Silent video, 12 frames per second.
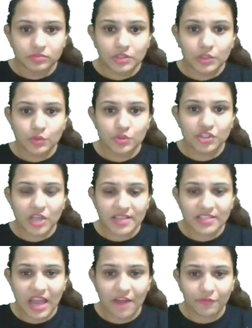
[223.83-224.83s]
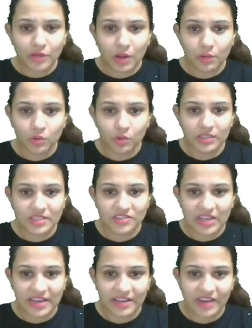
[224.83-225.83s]
you just have to download this
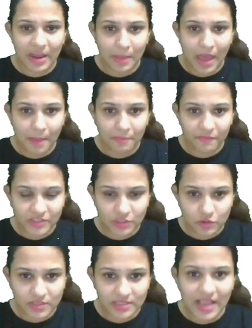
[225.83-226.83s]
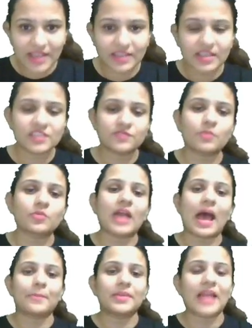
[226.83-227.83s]
Telegram app, which looks like this from your
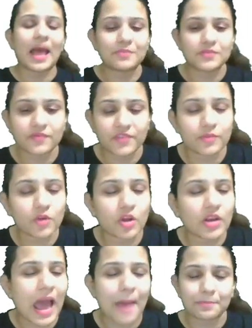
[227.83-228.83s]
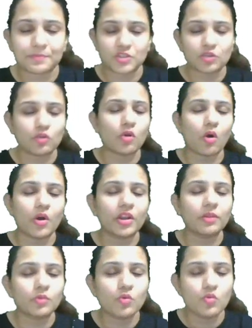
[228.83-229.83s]
from your App Store or
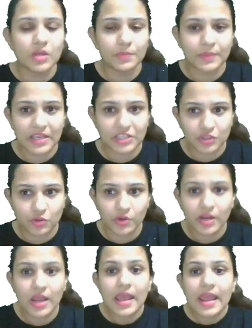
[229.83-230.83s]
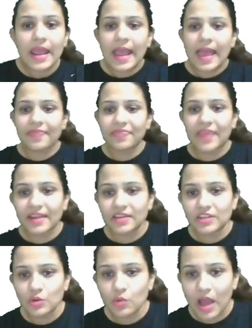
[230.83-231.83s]
your Google Play Store, and then
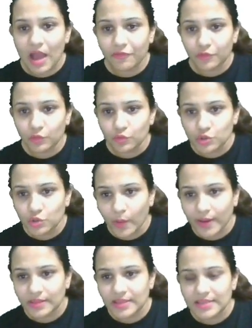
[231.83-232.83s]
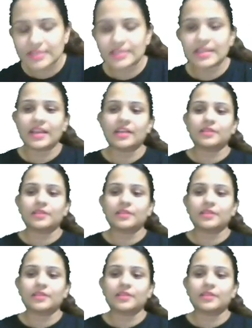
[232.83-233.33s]
you have to join this link,